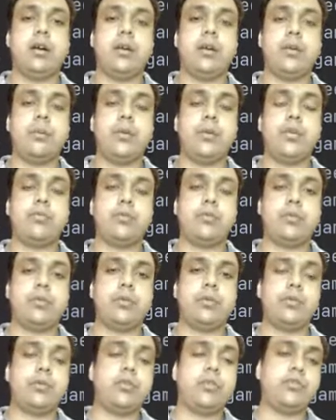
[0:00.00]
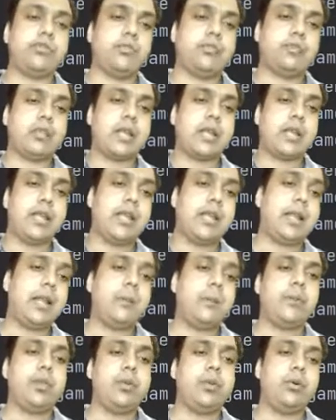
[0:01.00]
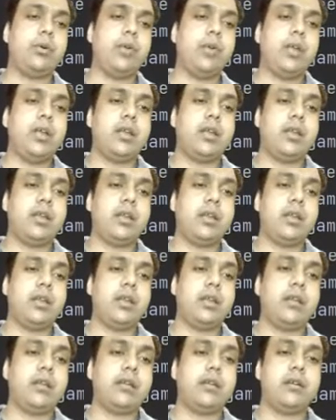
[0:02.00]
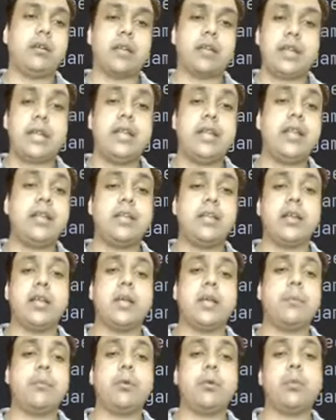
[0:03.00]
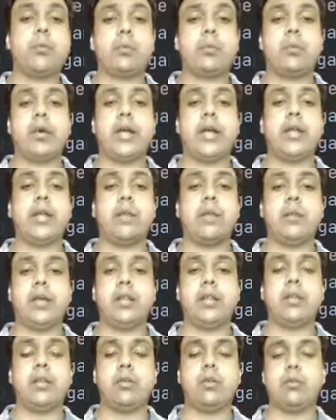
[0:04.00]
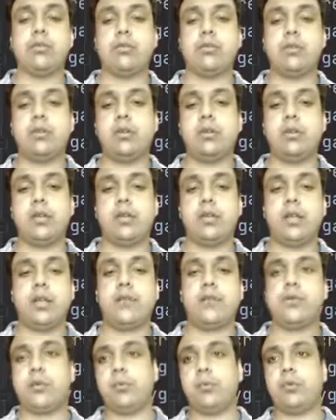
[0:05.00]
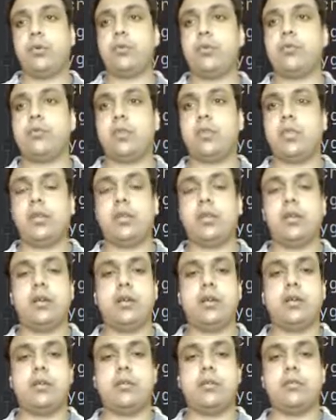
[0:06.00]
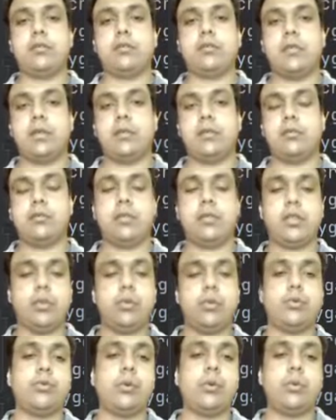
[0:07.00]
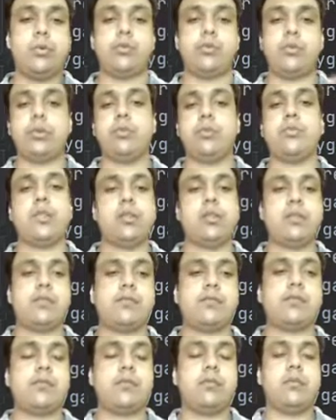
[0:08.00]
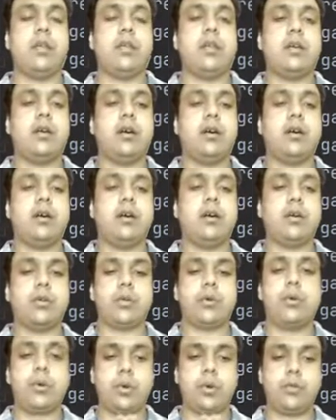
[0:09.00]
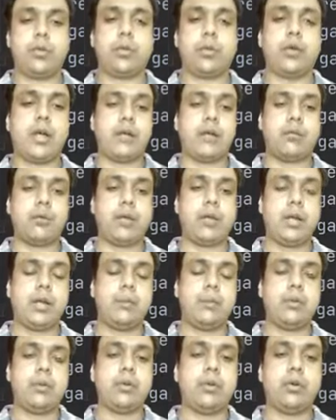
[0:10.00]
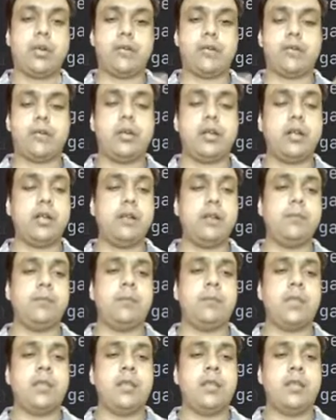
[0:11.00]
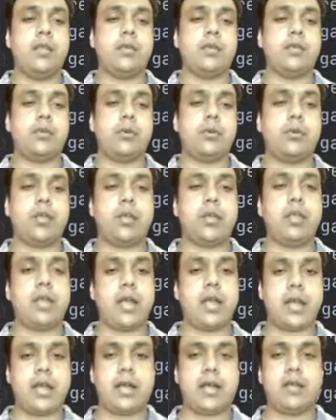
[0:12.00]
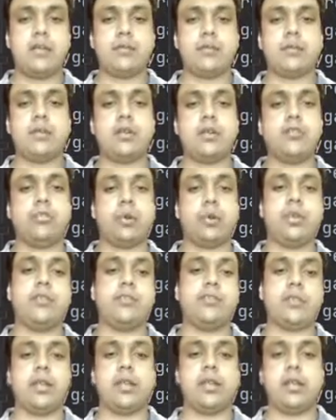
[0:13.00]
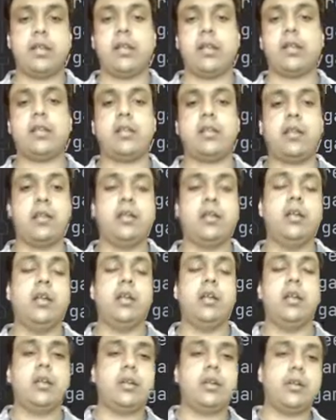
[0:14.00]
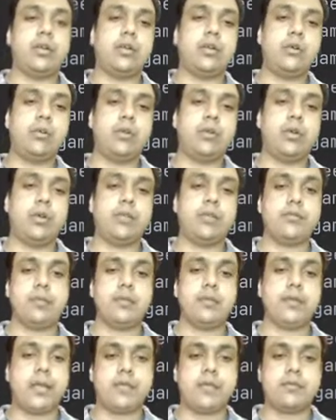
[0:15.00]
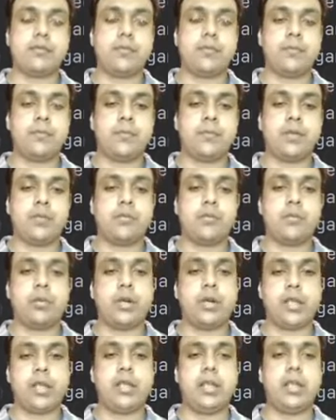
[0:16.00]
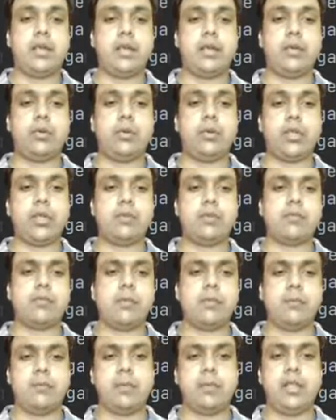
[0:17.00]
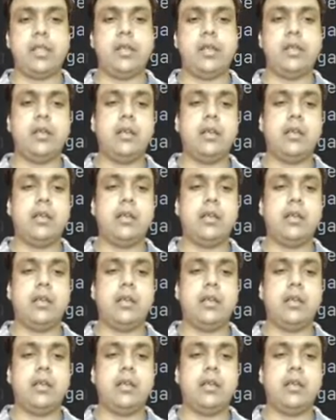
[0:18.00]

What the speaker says: which can help you in reading the input provided by the user. If suppose the user is using this code you have developed, you have written, so he has a joystick connected to his device. So what he can do, he can simply,